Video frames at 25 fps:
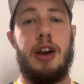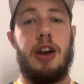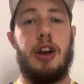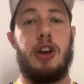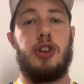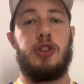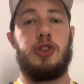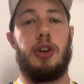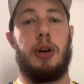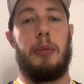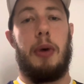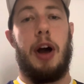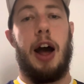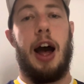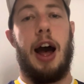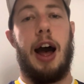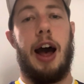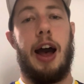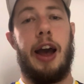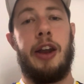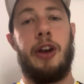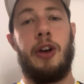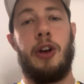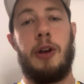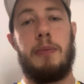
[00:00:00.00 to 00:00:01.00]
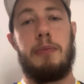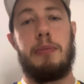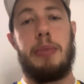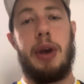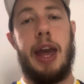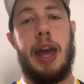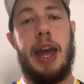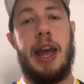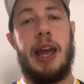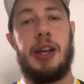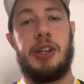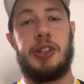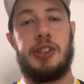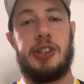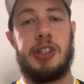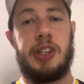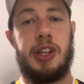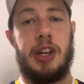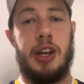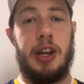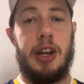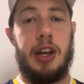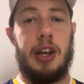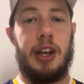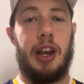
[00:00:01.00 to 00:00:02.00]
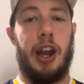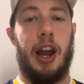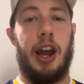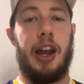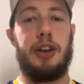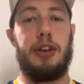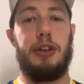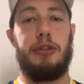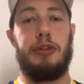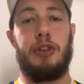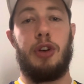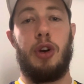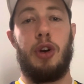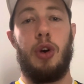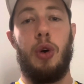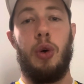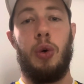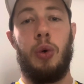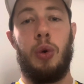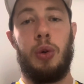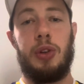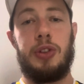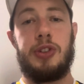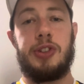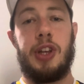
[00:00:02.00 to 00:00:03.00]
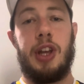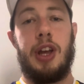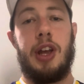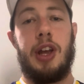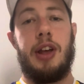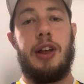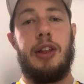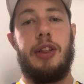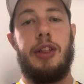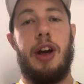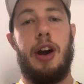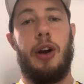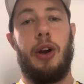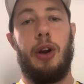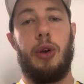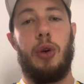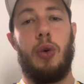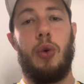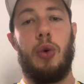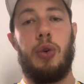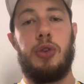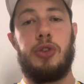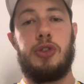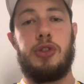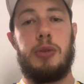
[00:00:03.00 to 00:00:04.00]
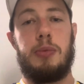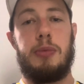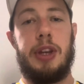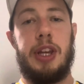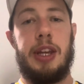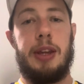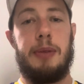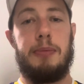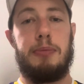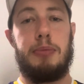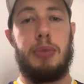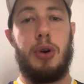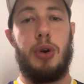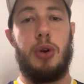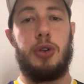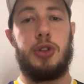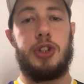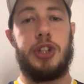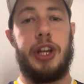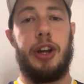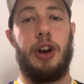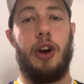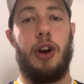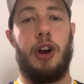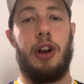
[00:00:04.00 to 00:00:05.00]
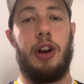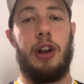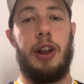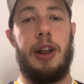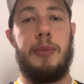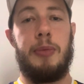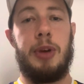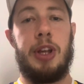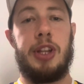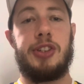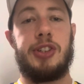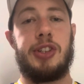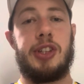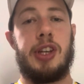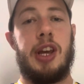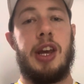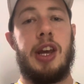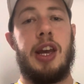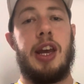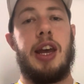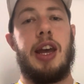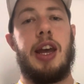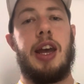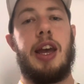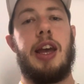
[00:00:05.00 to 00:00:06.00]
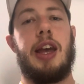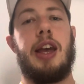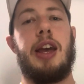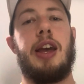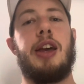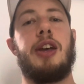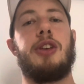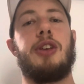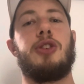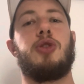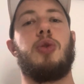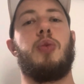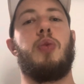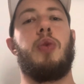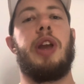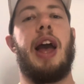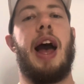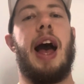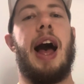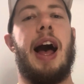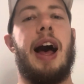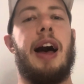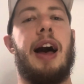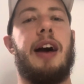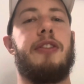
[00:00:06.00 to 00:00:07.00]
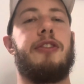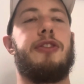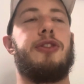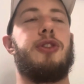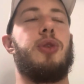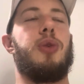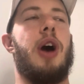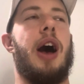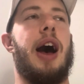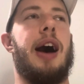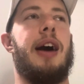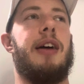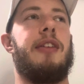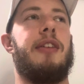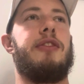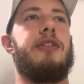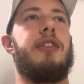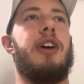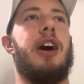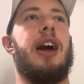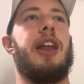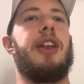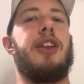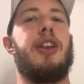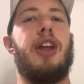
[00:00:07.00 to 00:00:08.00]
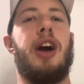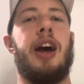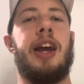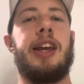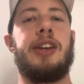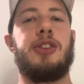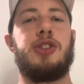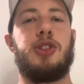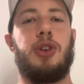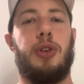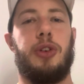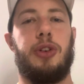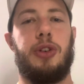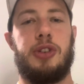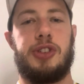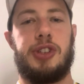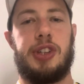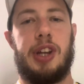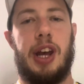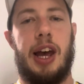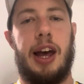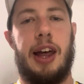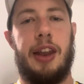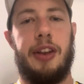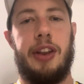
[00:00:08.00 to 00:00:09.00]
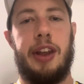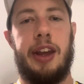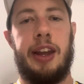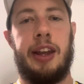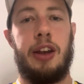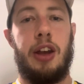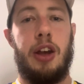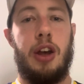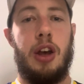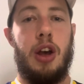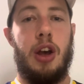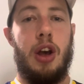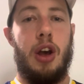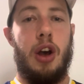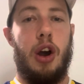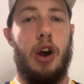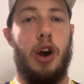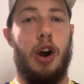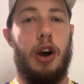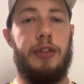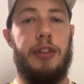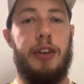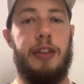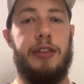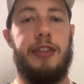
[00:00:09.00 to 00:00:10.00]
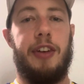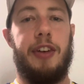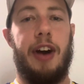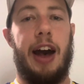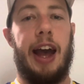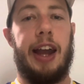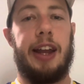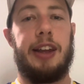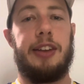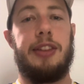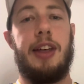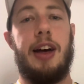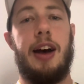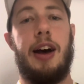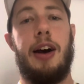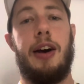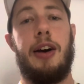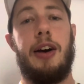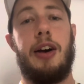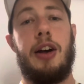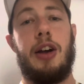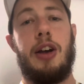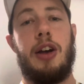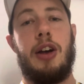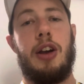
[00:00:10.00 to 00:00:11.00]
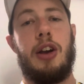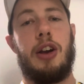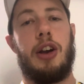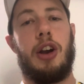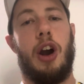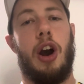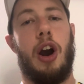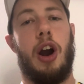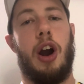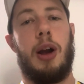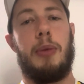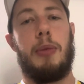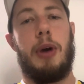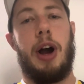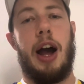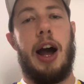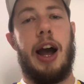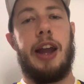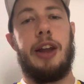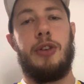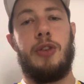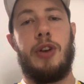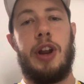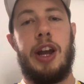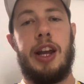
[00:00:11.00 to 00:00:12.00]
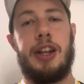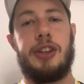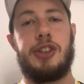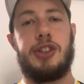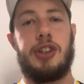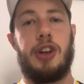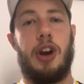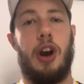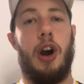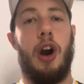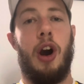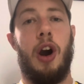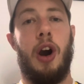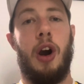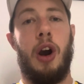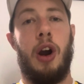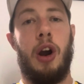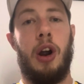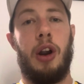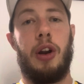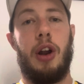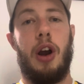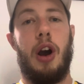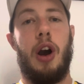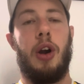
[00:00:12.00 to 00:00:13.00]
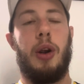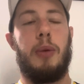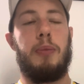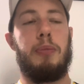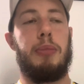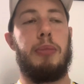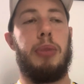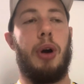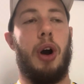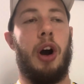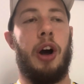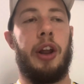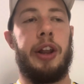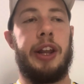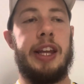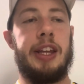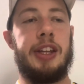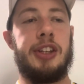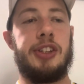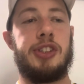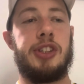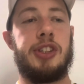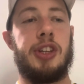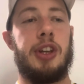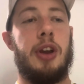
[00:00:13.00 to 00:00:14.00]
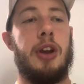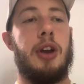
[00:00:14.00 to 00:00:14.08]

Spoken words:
some higher pace kind of goals that are going to be pushing our limits, is we have to have a nice understanding of the fact that carbohydrates are our body's